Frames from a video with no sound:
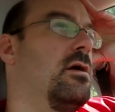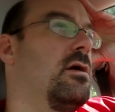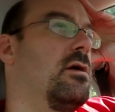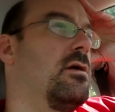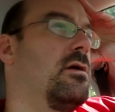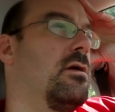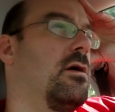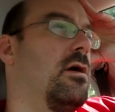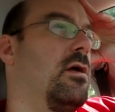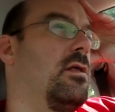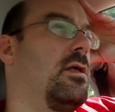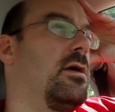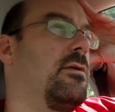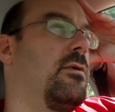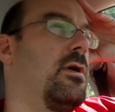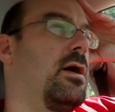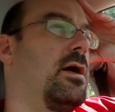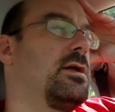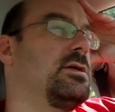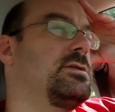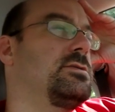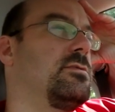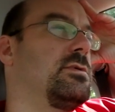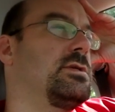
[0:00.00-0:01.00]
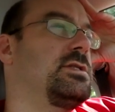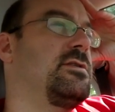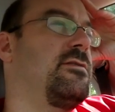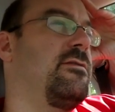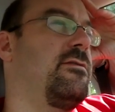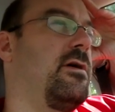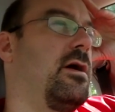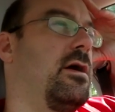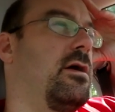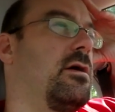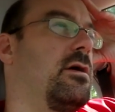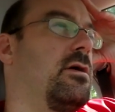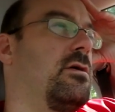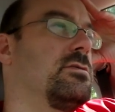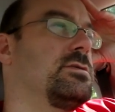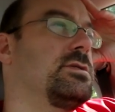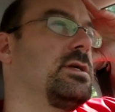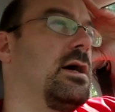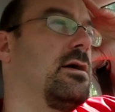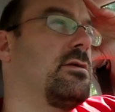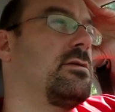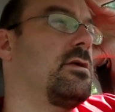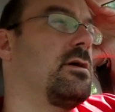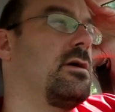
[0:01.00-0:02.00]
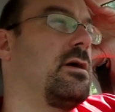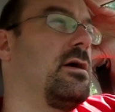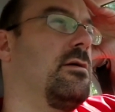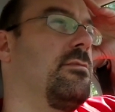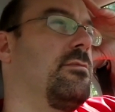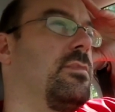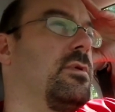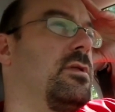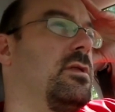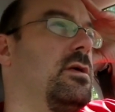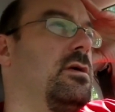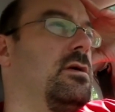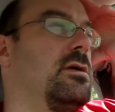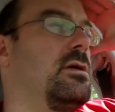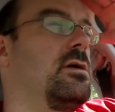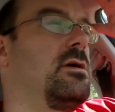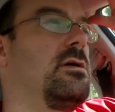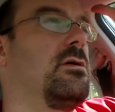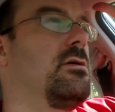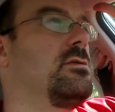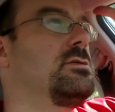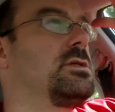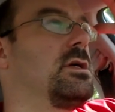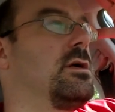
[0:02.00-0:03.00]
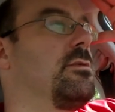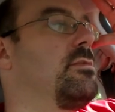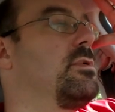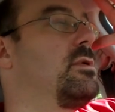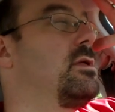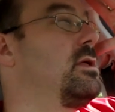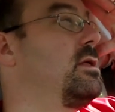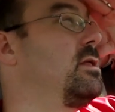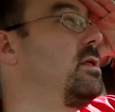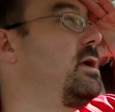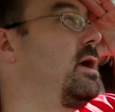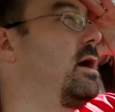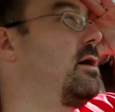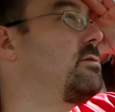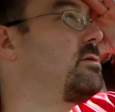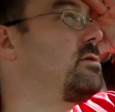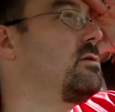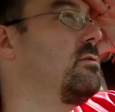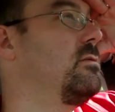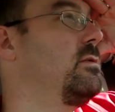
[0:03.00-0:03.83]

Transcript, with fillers: or all I want is what's fair, goes out the complete, it goes completely out the